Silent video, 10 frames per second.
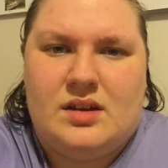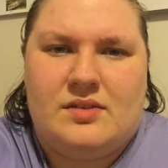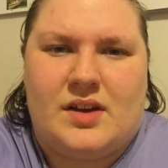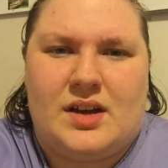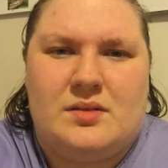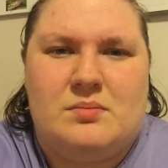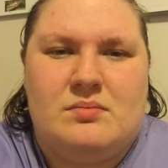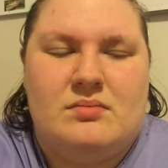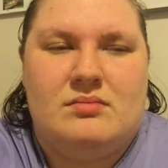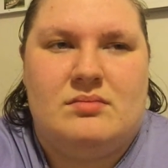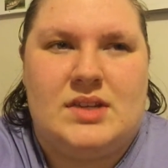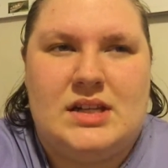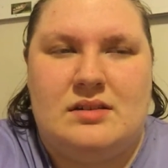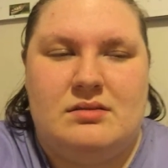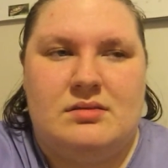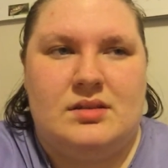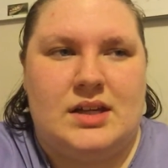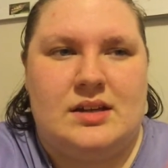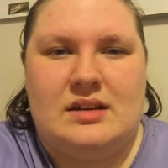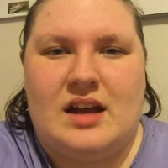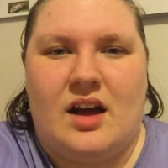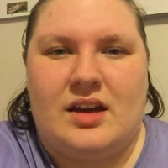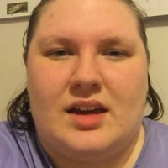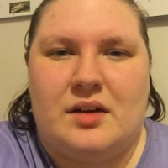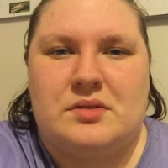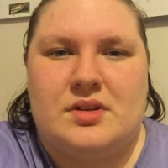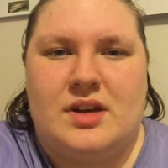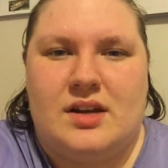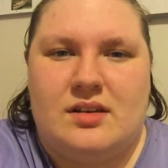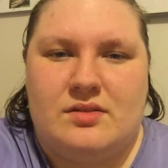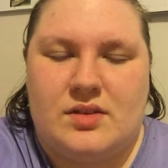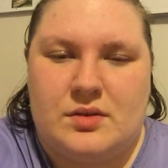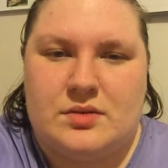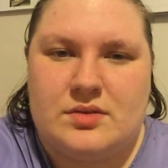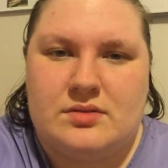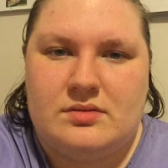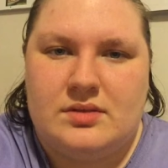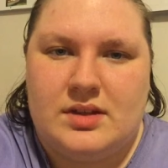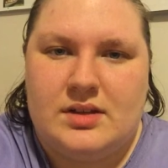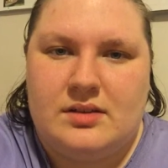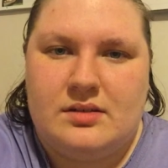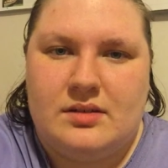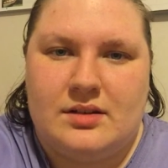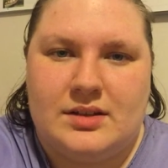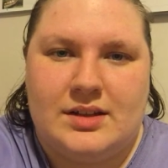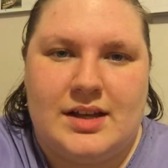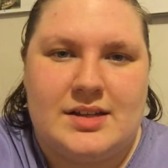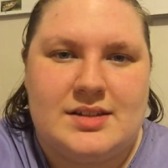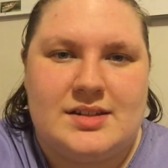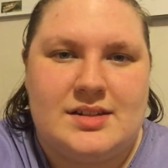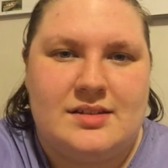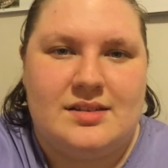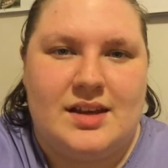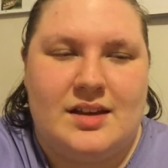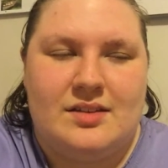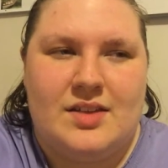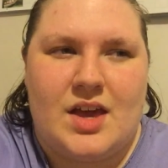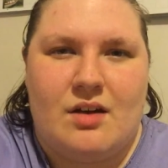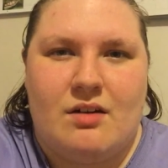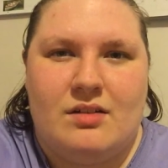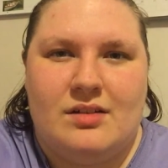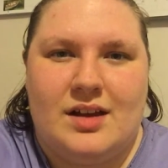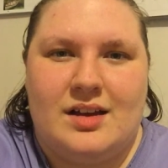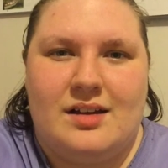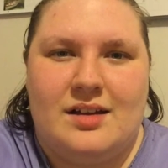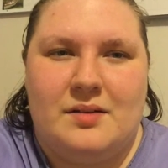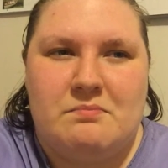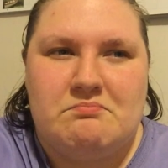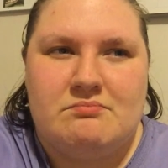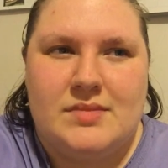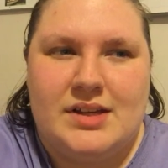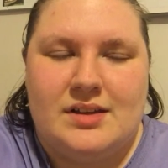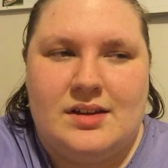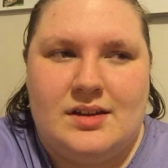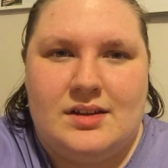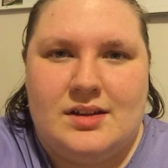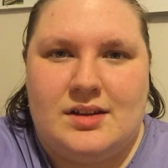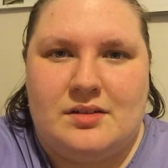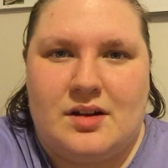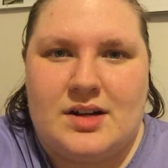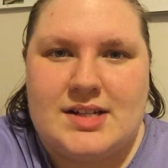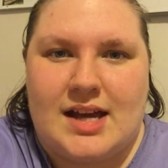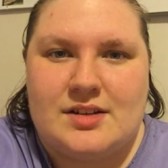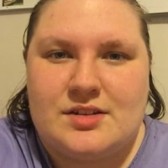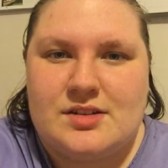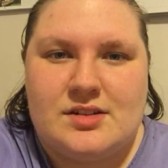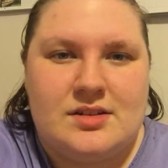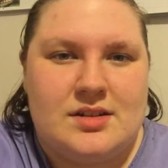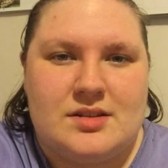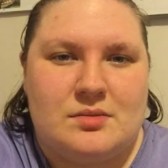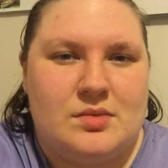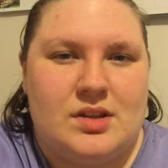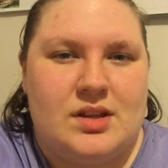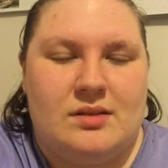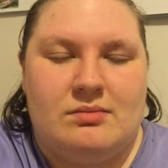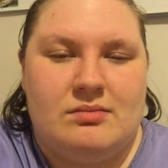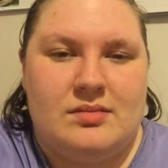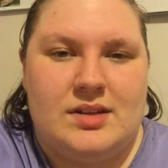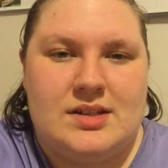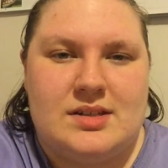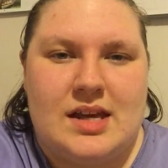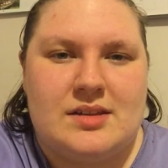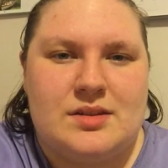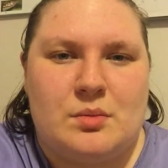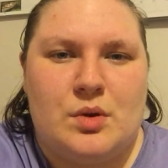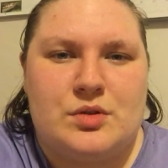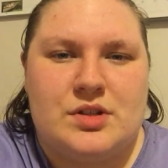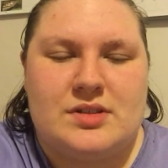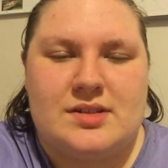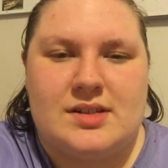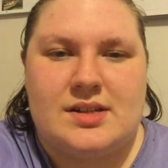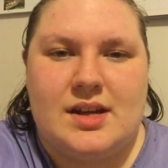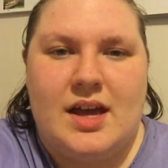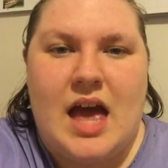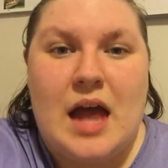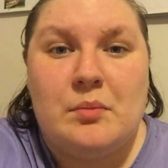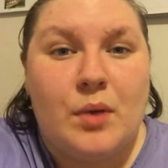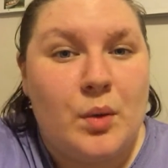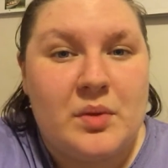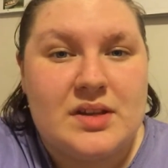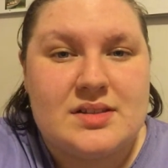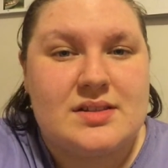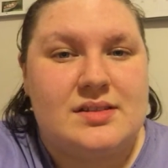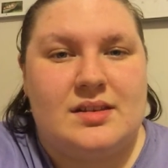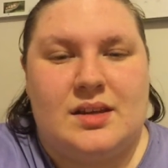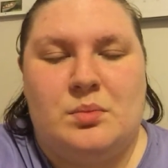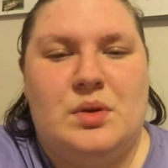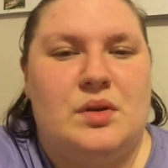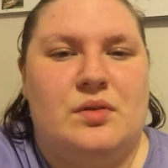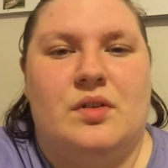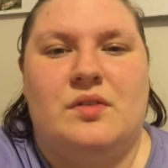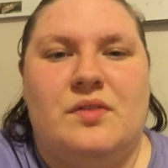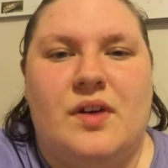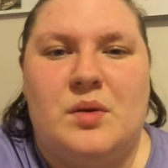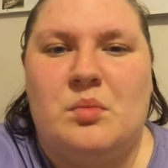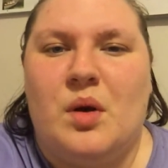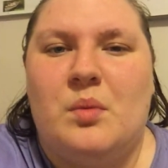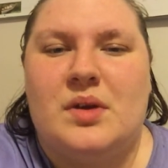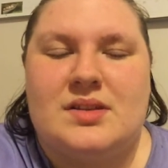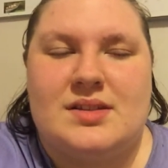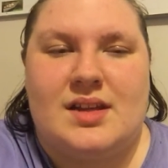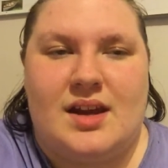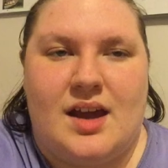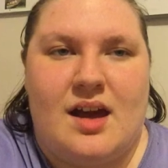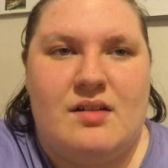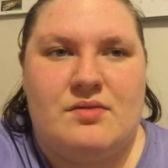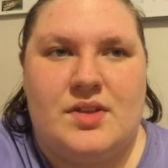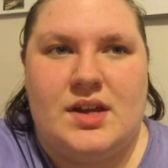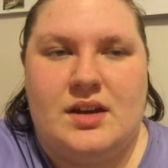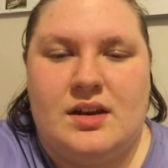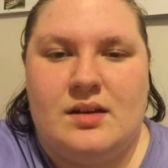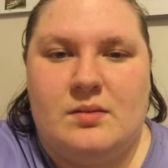if I had like not encountered any of those on the list. They all you know, are attached to some really intense emotions and moments, like beautiful and fun moments that I have that